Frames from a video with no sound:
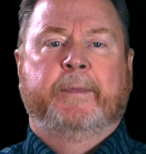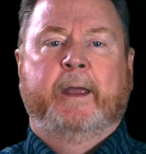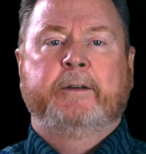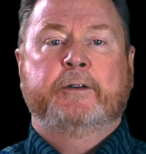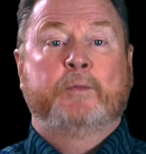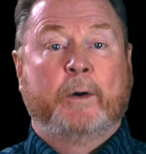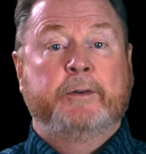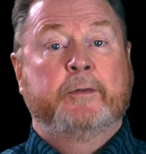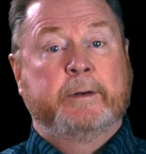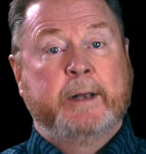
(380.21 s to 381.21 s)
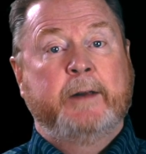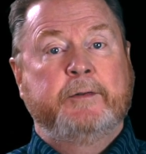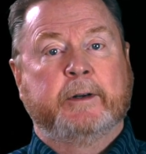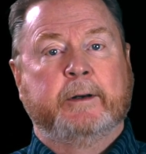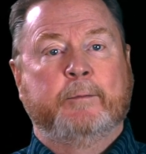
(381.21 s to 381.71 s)
It just wants your
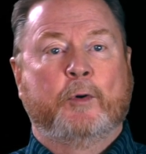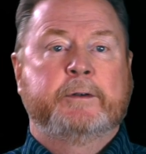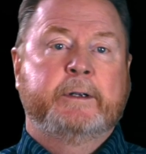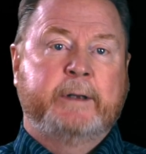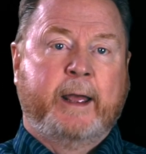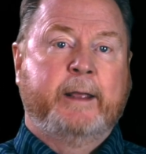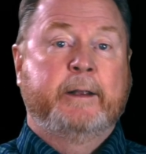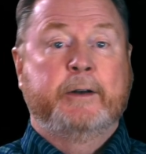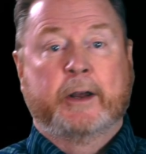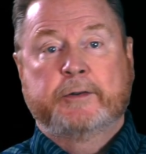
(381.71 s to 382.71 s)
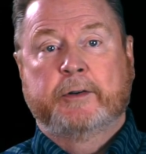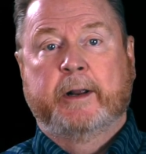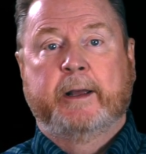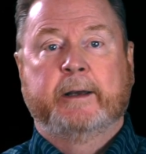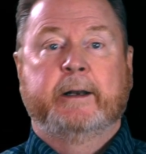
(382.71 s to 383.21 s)
attention more today than
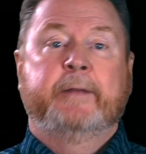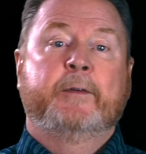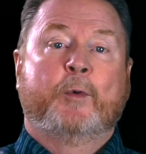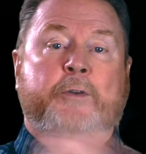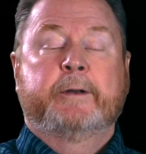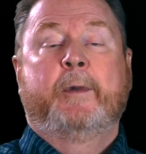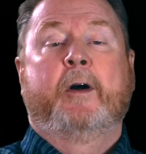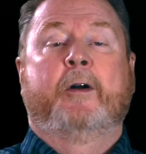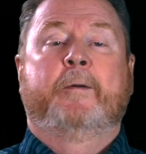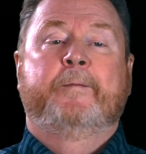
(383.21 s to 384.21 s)
yesterday and even more tomorrow.